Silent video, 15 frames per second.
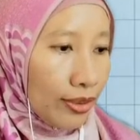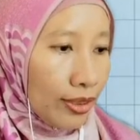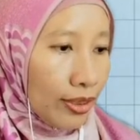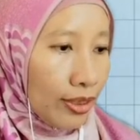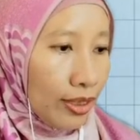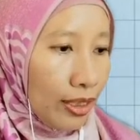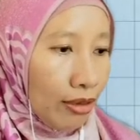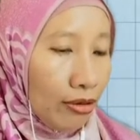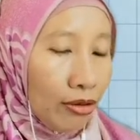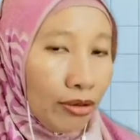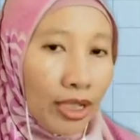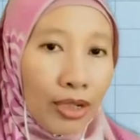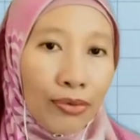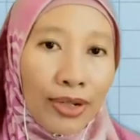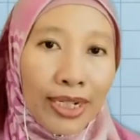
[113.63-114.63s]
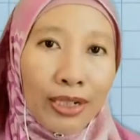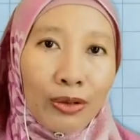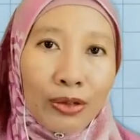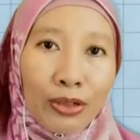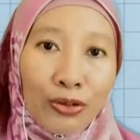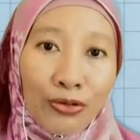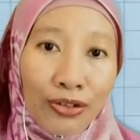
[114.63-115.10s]
How do you get y
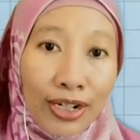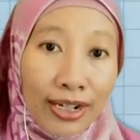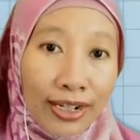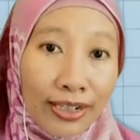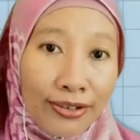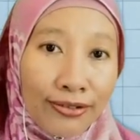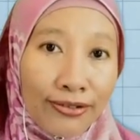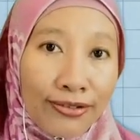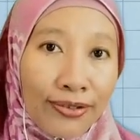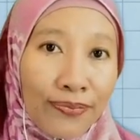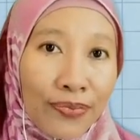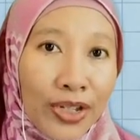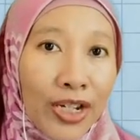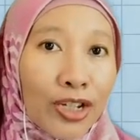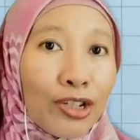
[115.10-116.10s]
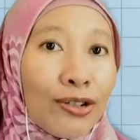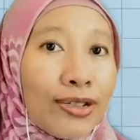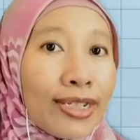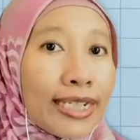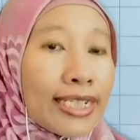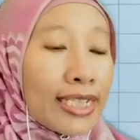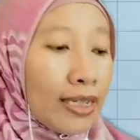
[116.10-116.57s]
equals to 5? You
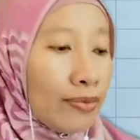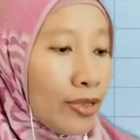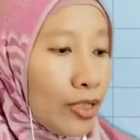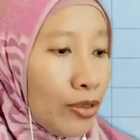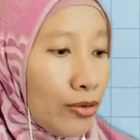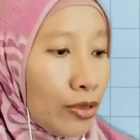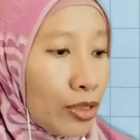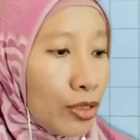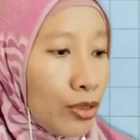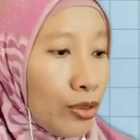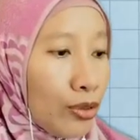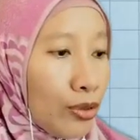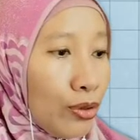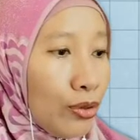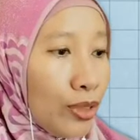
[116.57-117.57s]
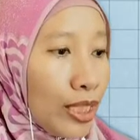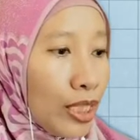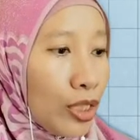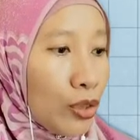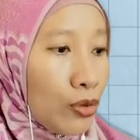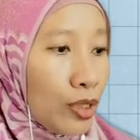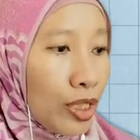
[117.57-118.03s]
just substitute 2
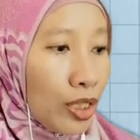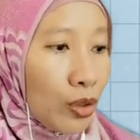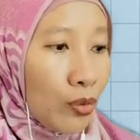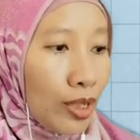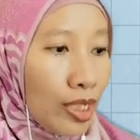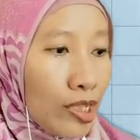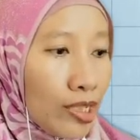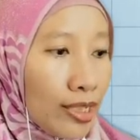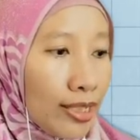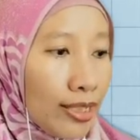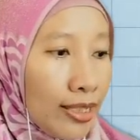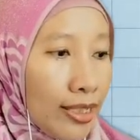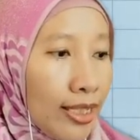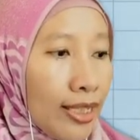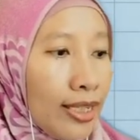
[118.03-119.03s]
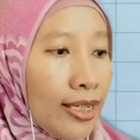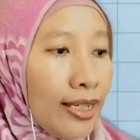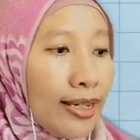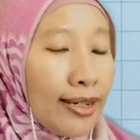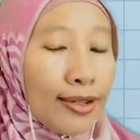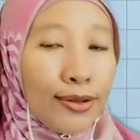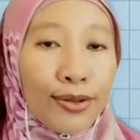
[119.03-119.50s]
into the equation
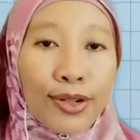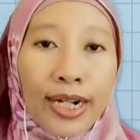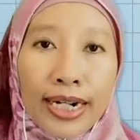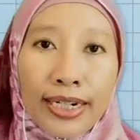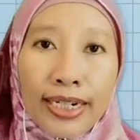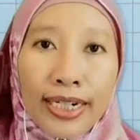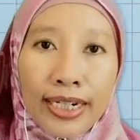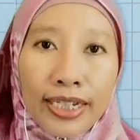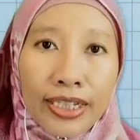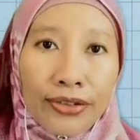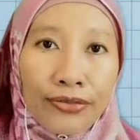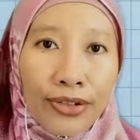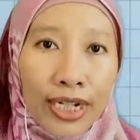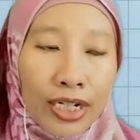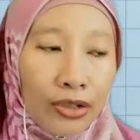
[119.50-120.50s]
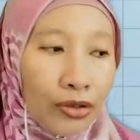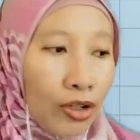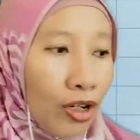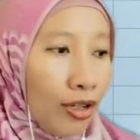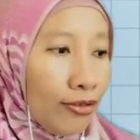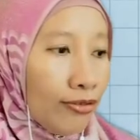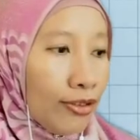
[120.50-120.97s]
and you calculate the value
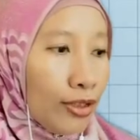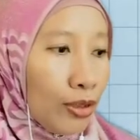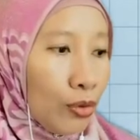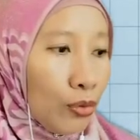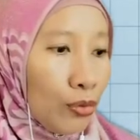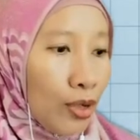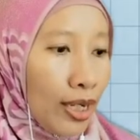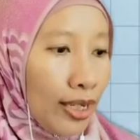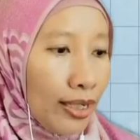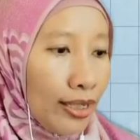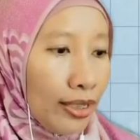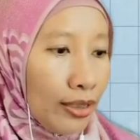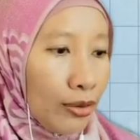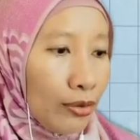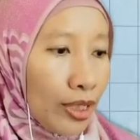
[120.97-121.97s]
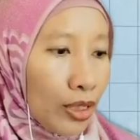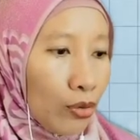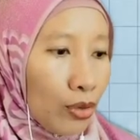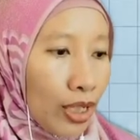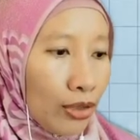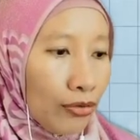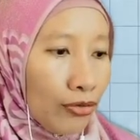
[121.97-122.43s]
of y, you get
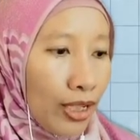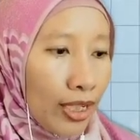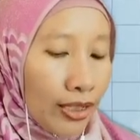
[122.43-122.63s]
y5.